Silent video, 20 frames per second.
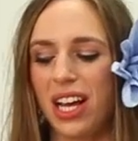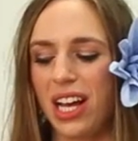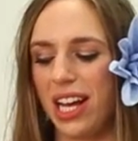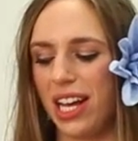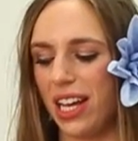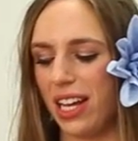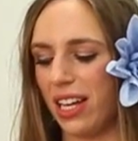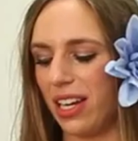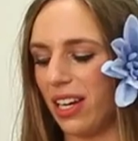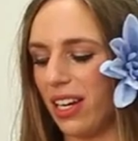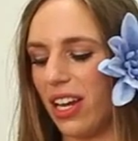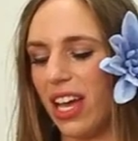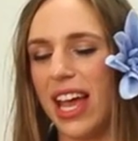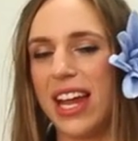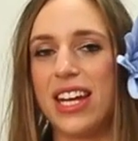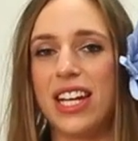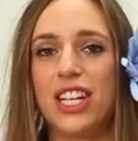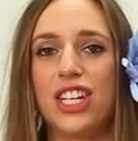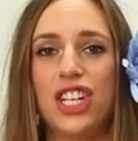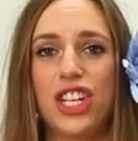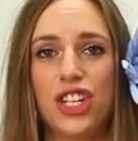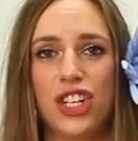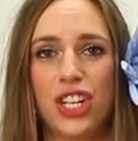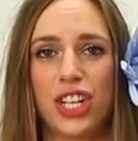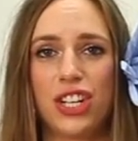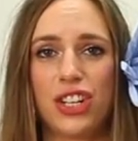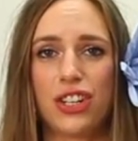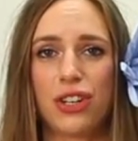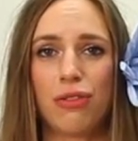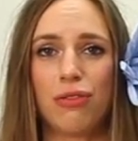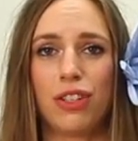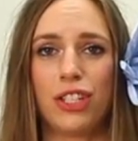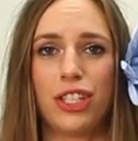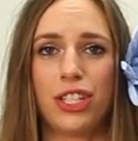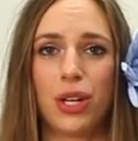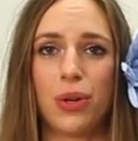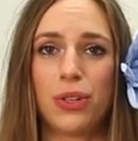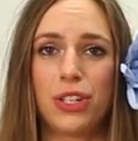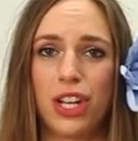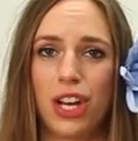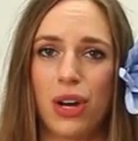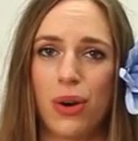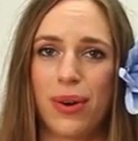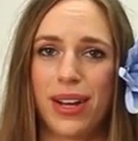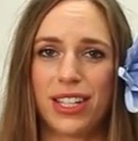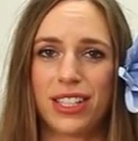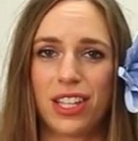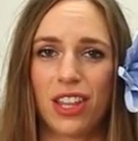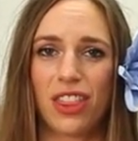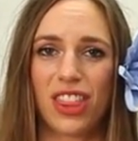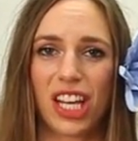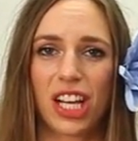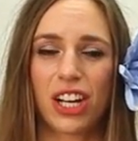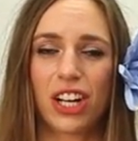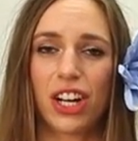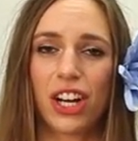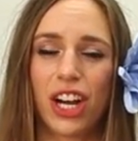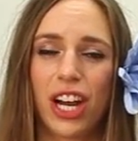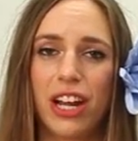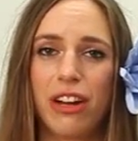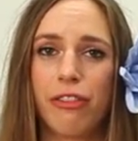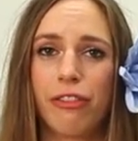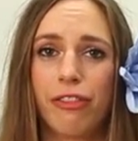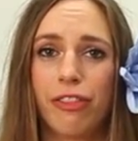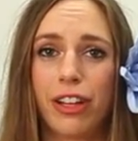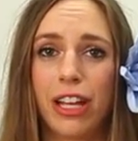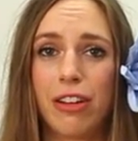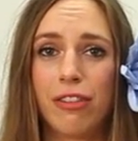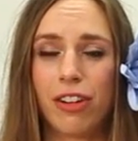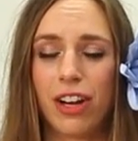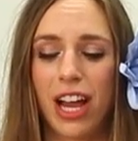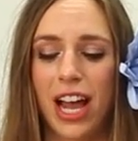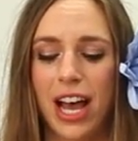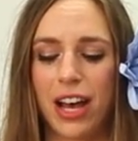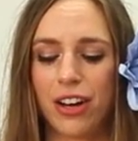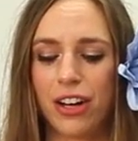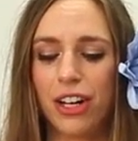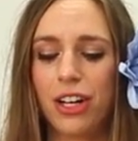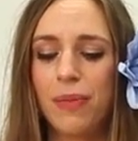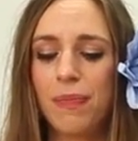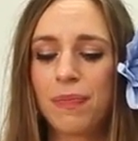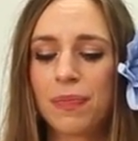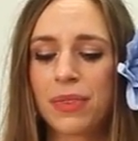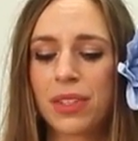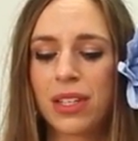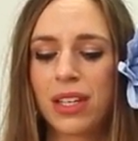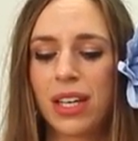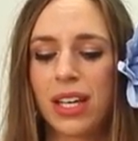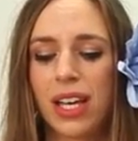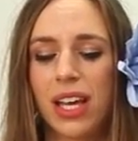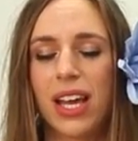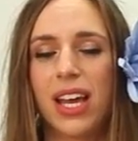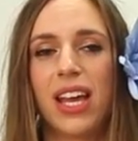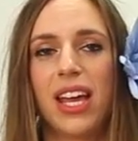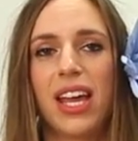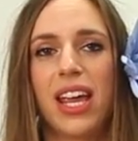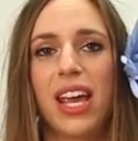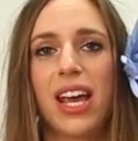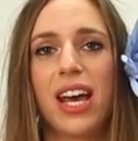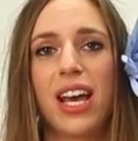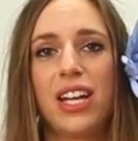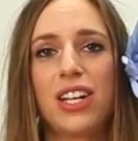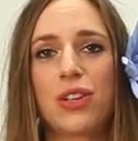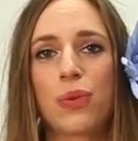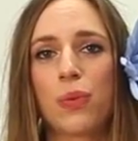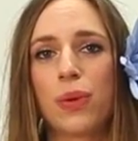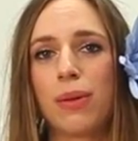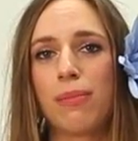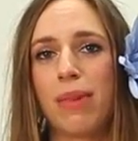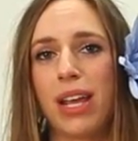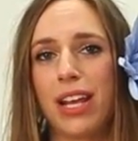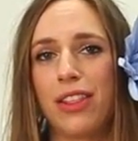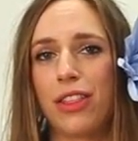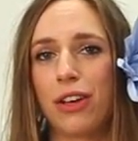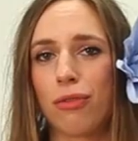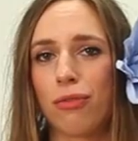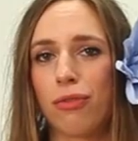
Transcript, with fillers: uh, an addition to risotto as a thickener and flavor adder. And we made the